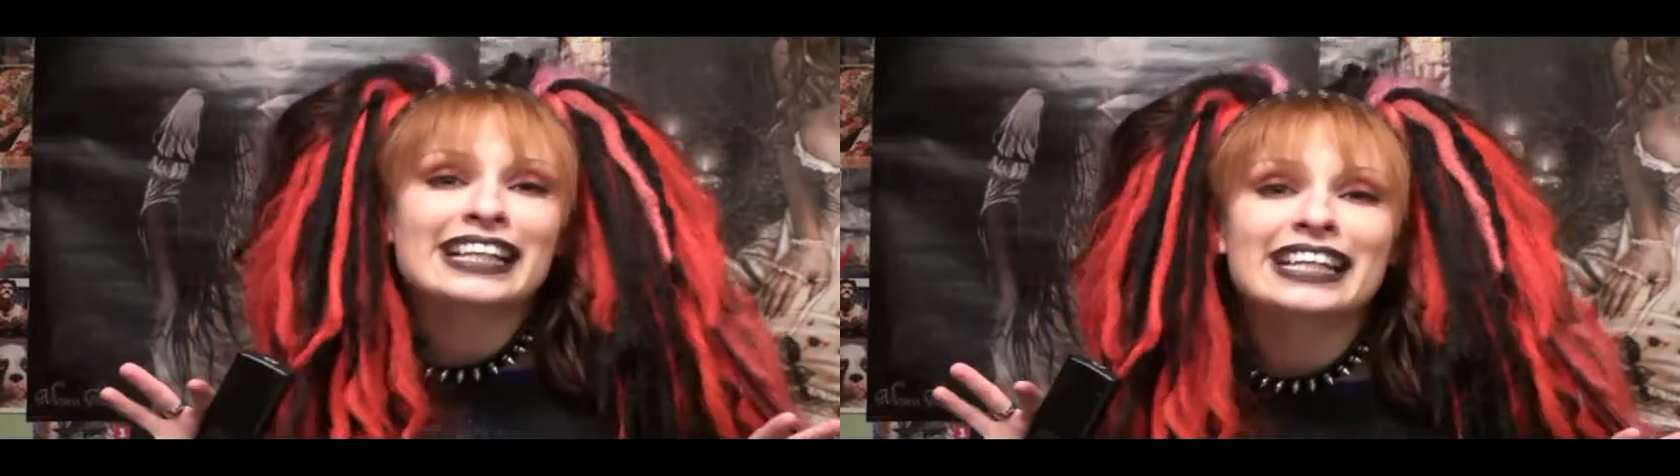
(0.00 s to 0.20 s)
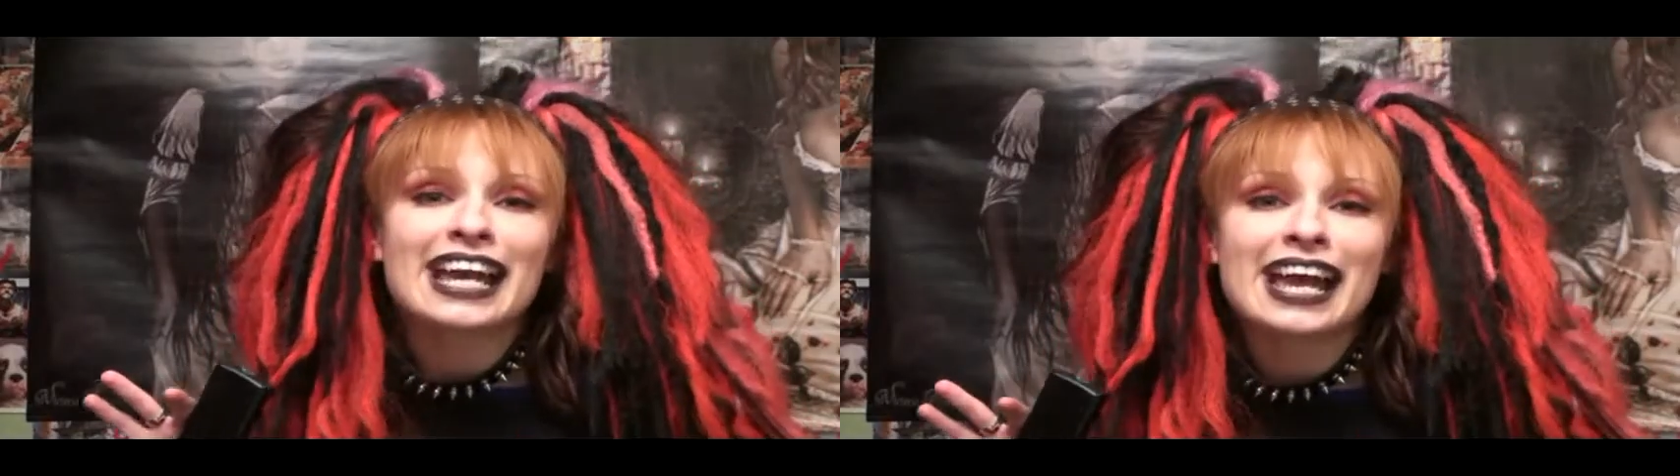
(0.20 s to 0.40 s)

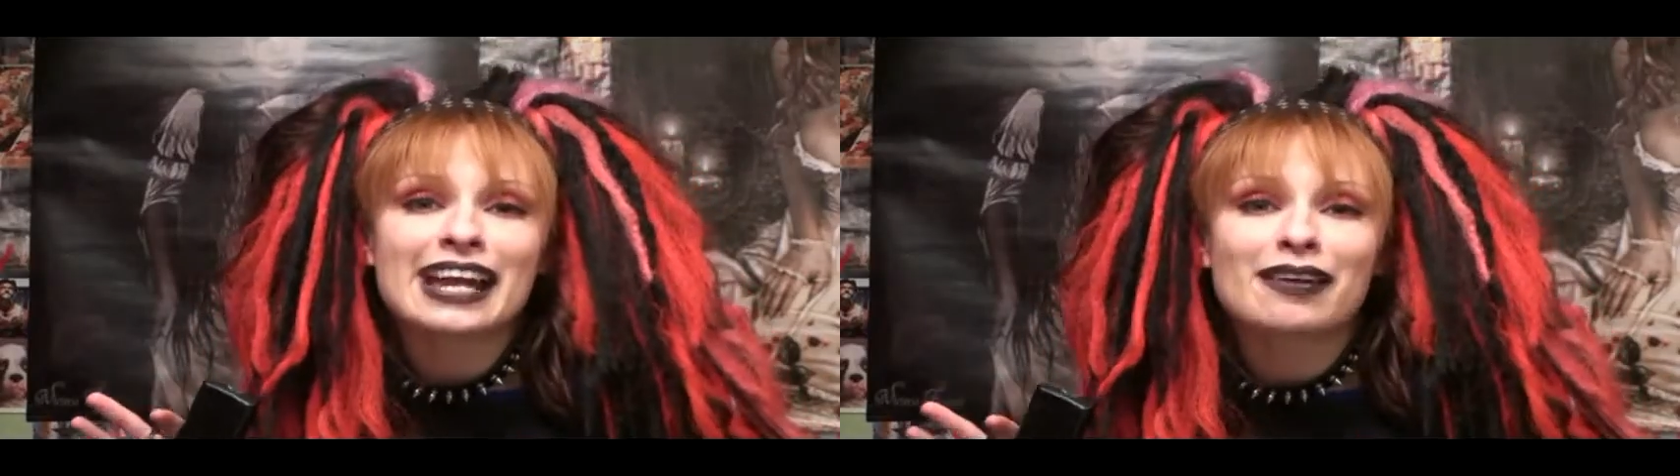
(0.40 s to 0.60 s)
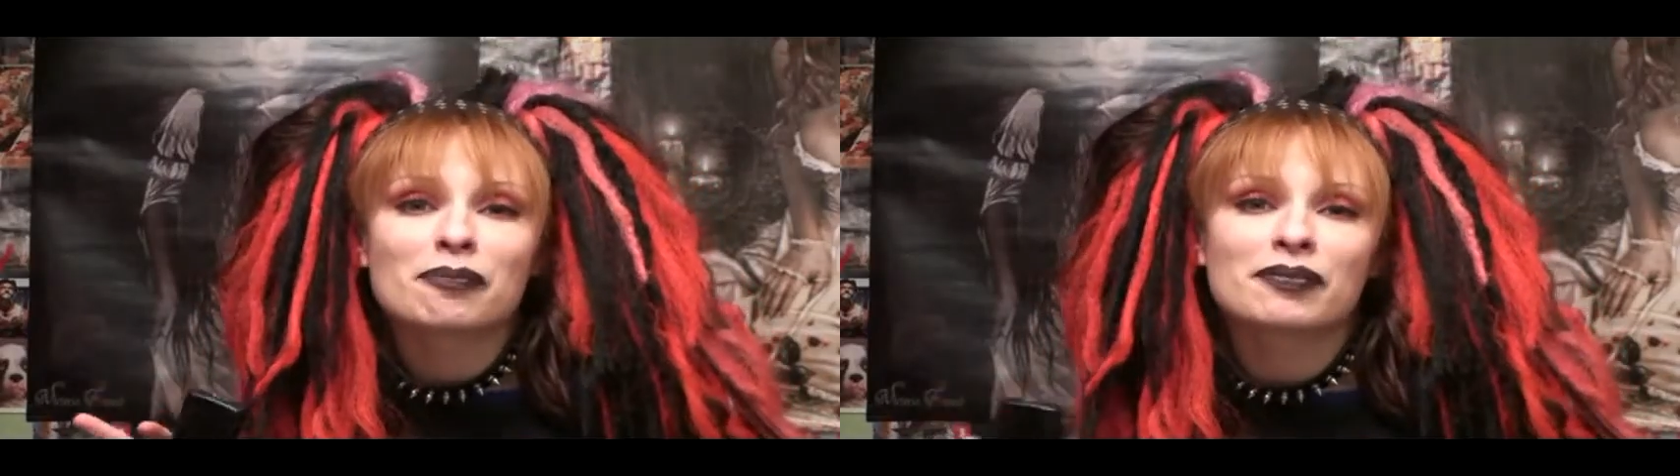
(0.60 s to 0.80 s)

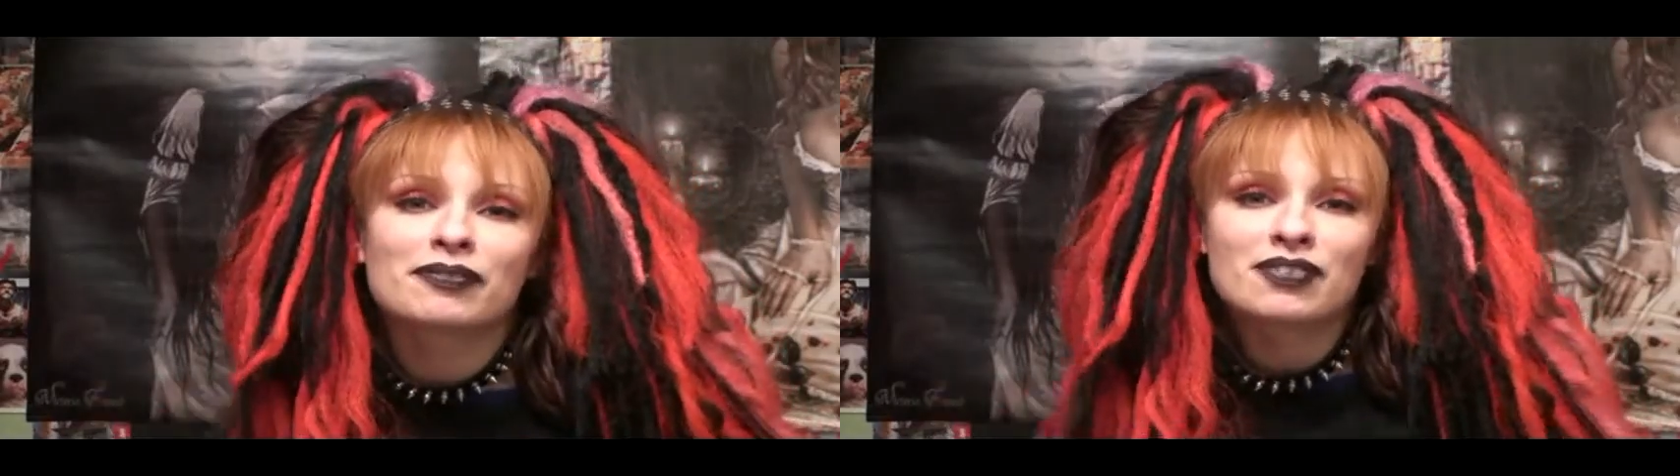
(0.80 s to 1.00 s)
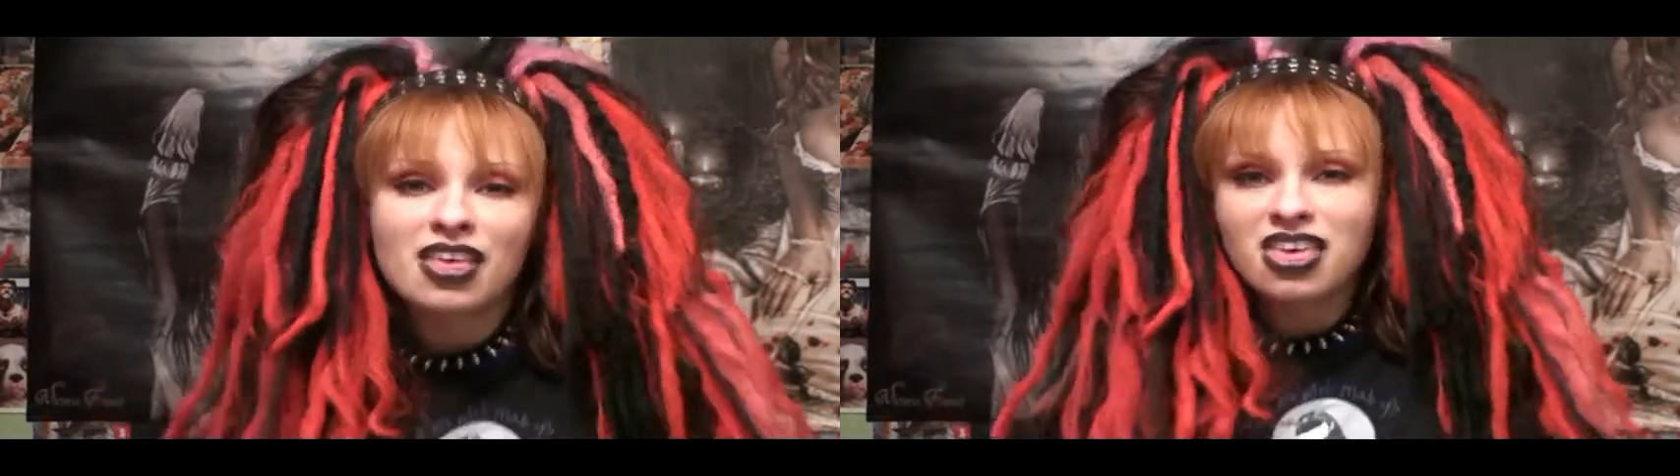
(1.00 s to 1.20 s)
game.
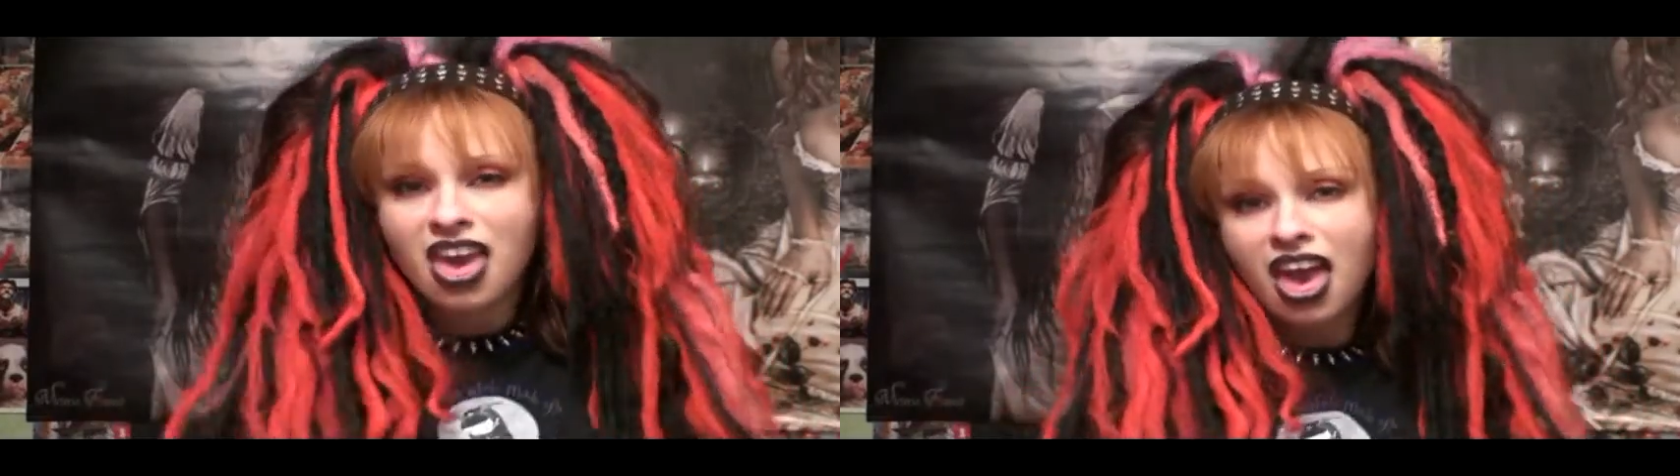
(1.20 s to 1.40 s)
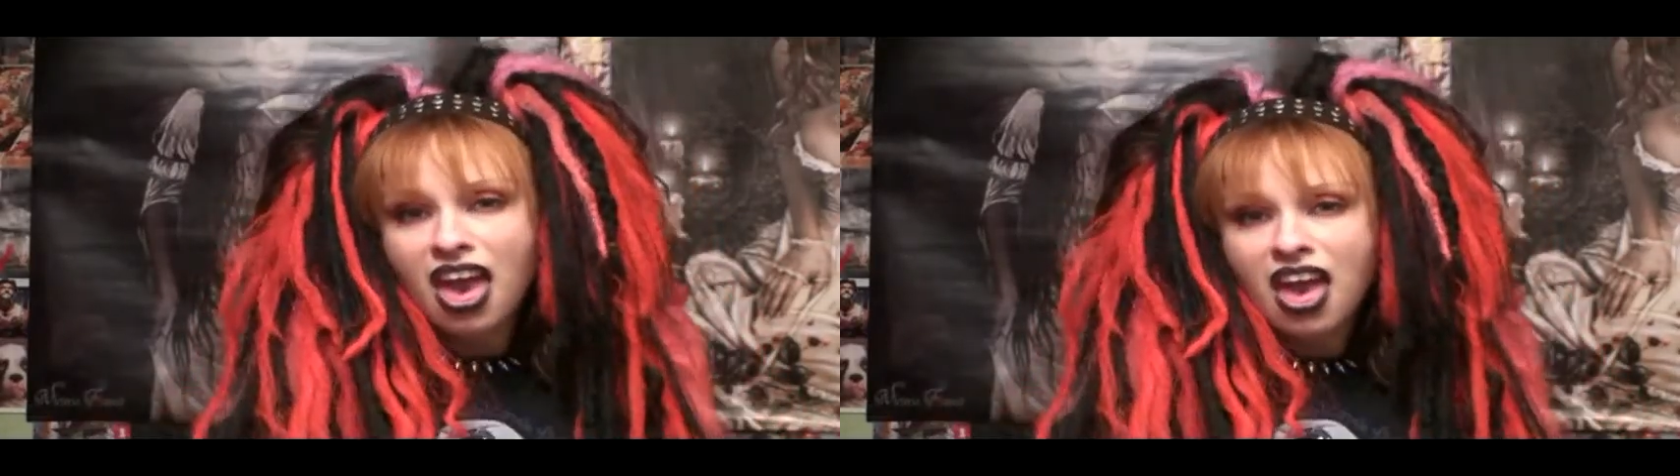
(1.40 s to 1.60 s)

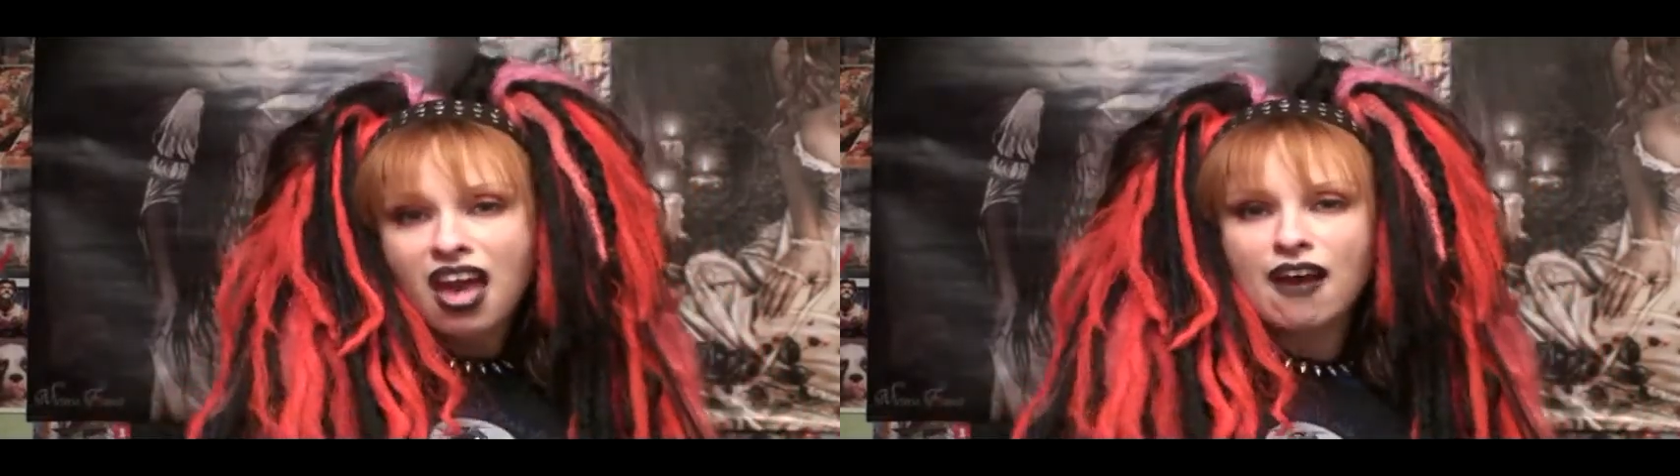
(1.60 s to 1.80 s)
Yeah.